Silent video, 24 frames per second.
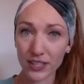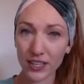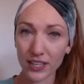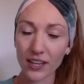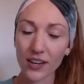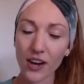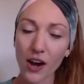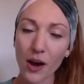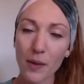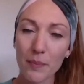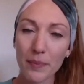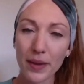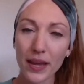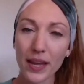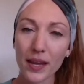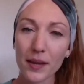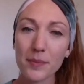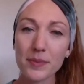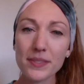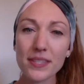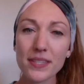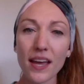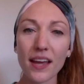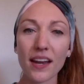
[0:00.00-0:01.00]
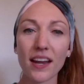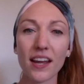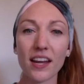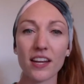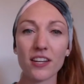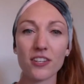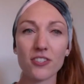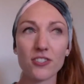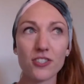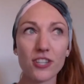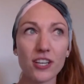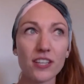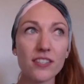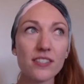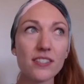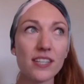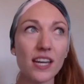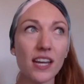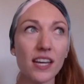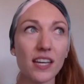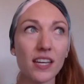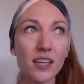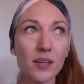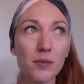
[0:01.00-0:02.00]
eCom Babes, and I had just
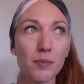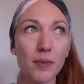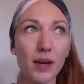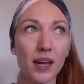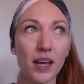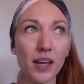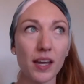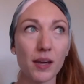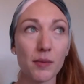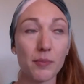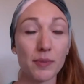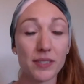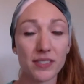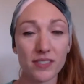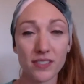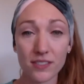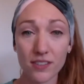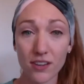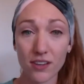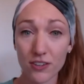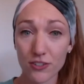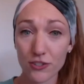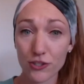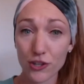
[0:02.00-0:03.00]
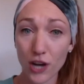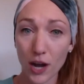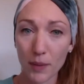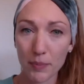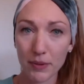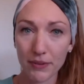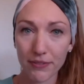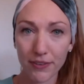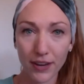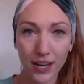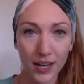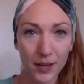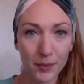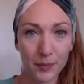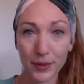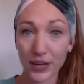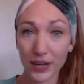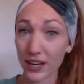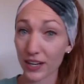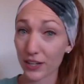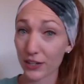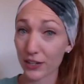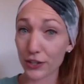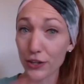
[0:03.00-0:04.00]
taken my business on Shopify, but
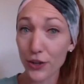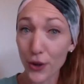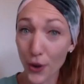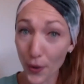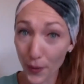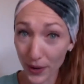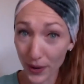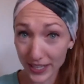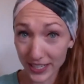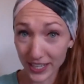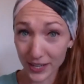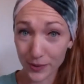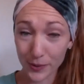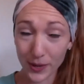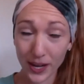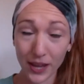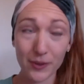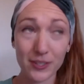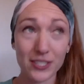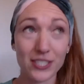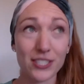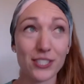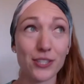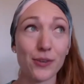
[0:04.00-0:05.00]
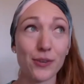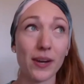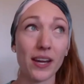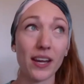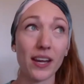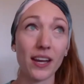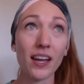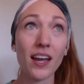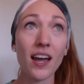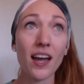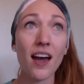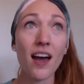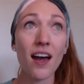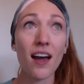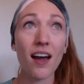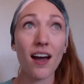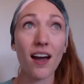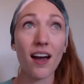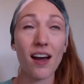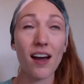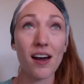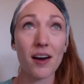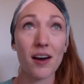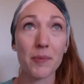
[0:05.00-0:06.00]
I had no idea what I was doing.
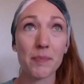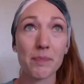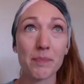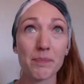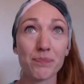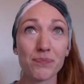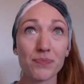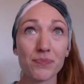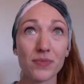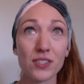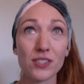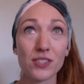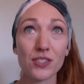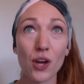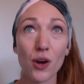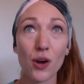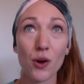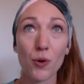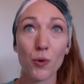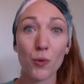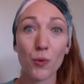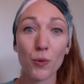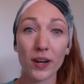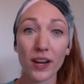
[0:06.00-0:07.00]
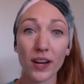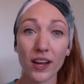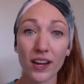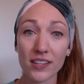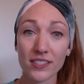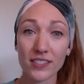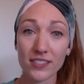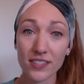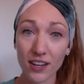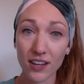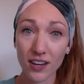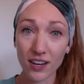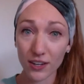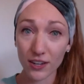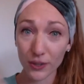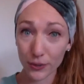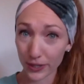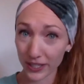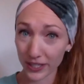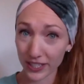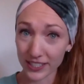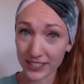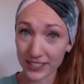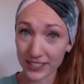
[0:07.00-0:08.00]
So when I saw
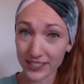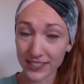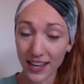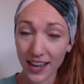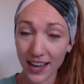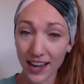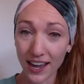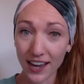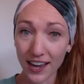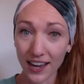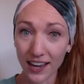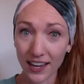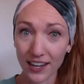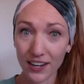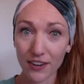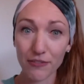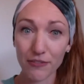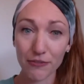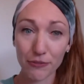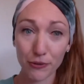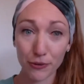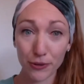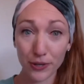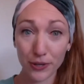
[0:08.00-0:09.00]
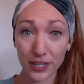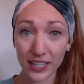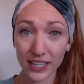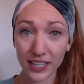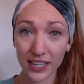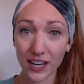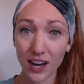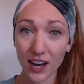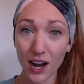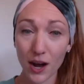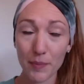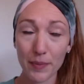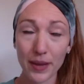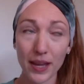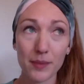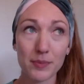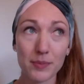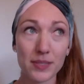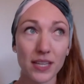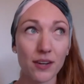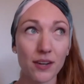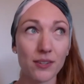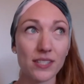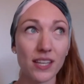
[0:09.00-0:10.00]
Courtney's ad for eCom Babes,
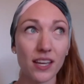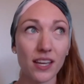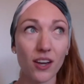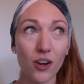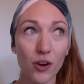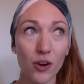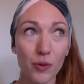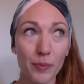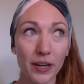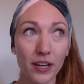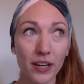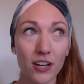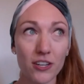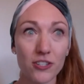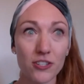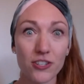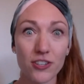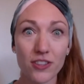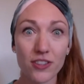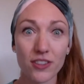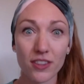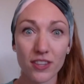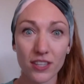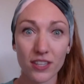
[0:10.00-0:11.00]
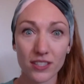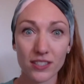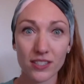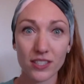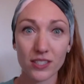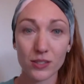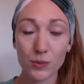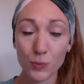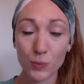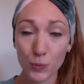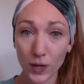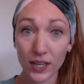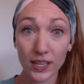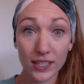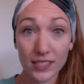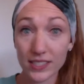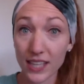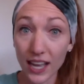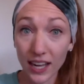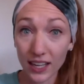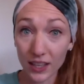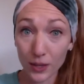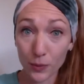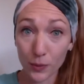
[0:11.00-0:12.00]
I was like, oh my gosh, this is
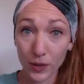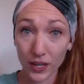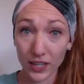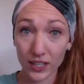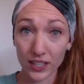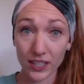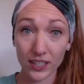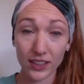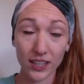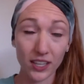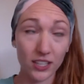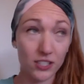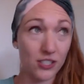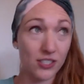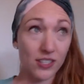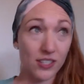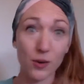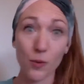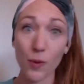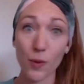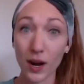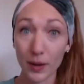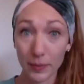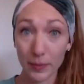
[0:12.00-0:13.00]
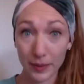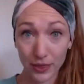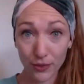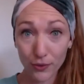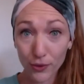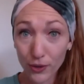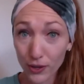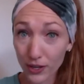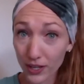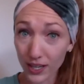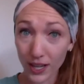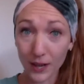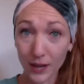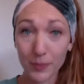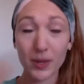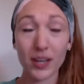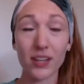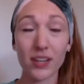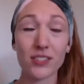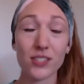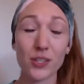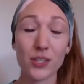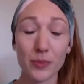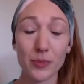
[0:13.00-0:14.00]
exactly what I need. Like, she's going to walk me through it. I'm not
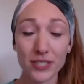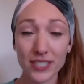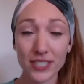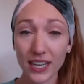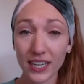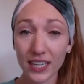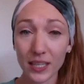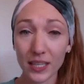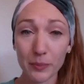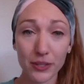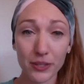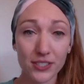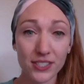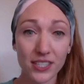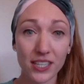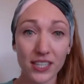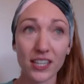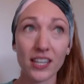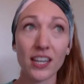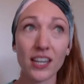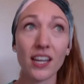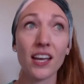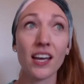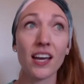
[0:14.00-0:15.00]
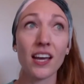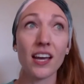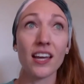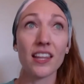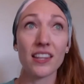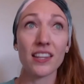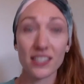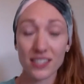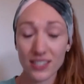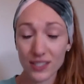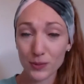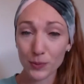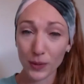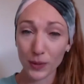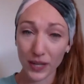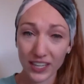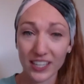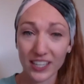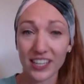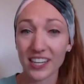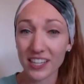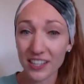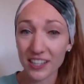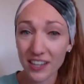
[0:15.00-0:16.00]
a super techie person. This is what I
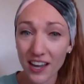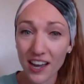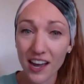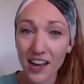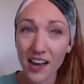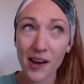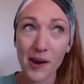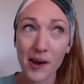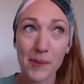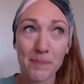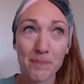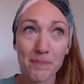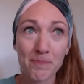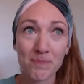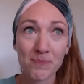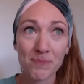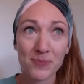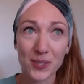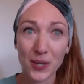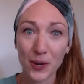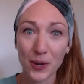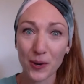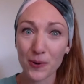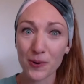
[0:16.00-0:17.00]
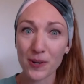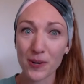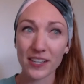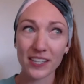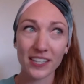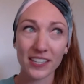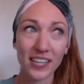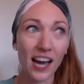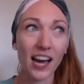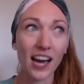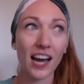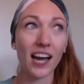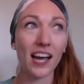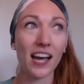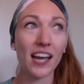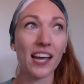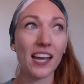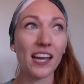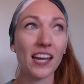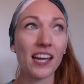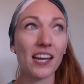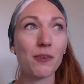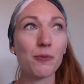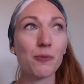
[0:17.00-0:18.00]
need. So yeah,
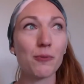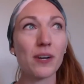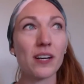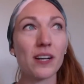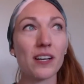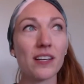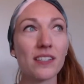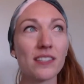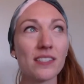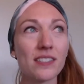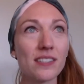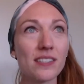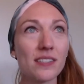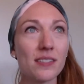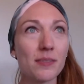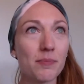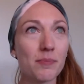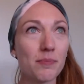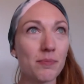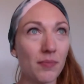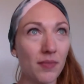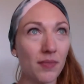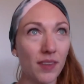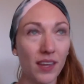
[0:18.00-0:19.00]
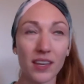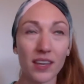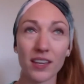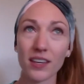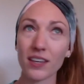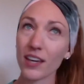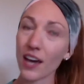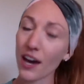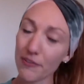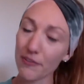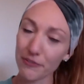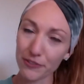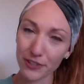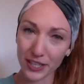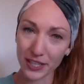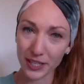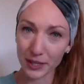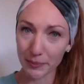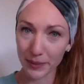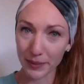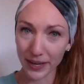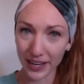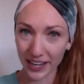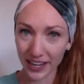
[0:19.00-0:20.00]
I was like
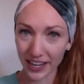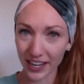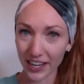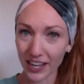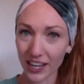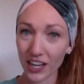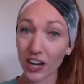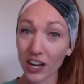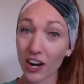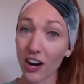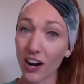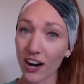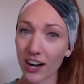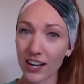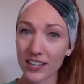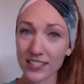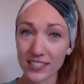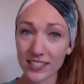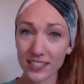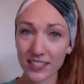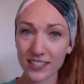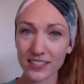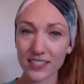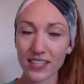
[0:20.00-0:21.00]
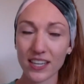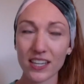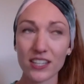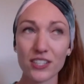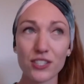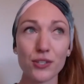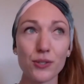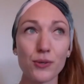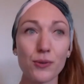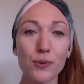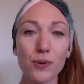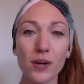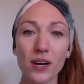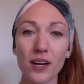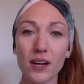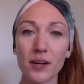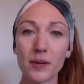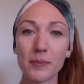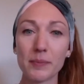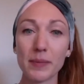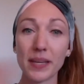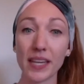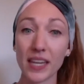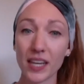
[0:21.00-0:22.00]
covering my costs because I do
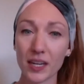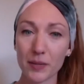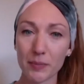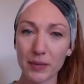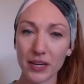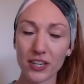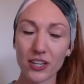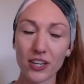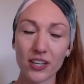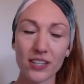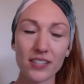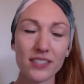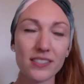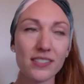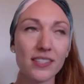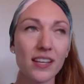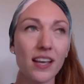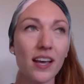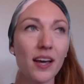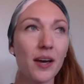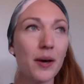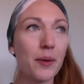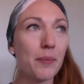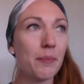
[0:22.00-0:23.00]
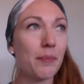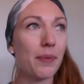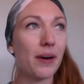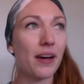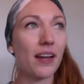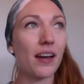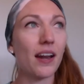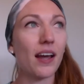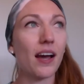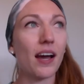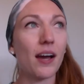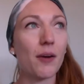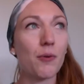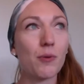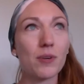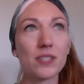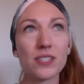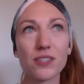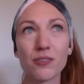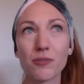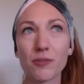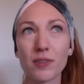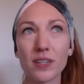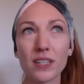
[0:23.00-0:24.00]
handmade goods, but I
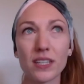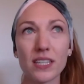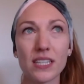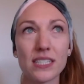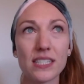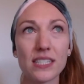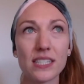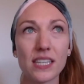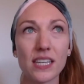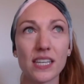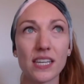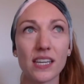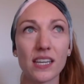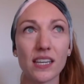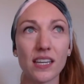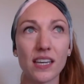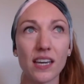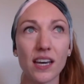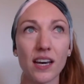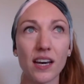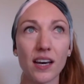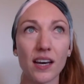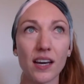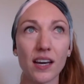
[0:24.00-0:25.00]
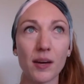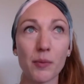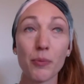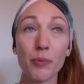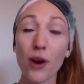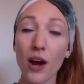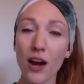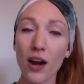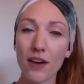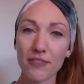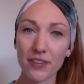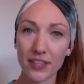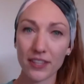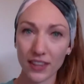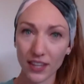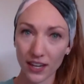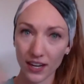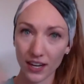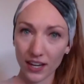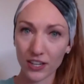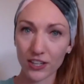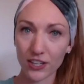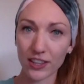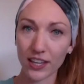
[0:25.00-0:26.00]
wasn't really seeing a profit that
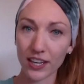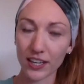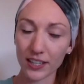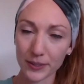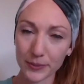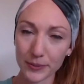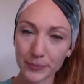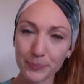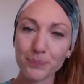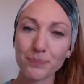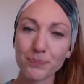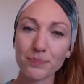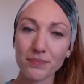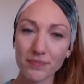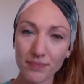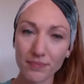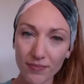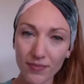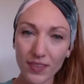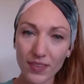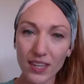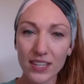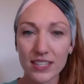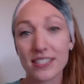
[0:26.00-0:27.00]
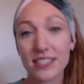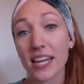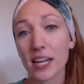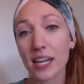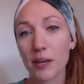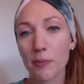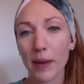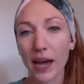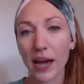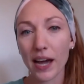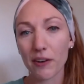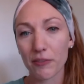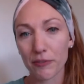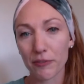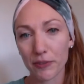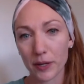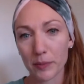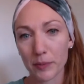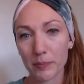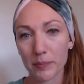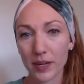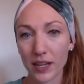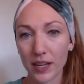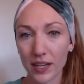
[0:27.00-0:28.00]
I could like take back
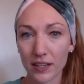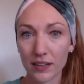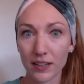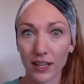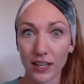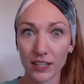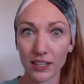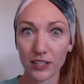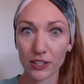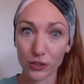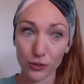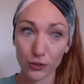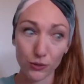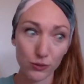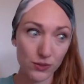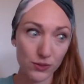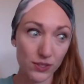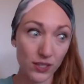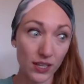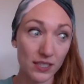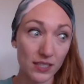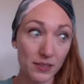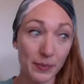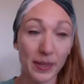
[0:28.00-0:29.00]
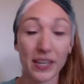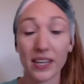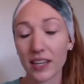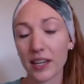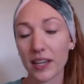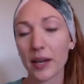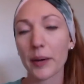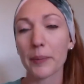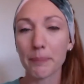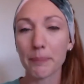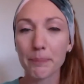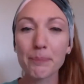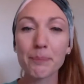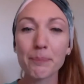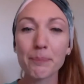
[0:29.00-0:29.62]
from and like use as my income.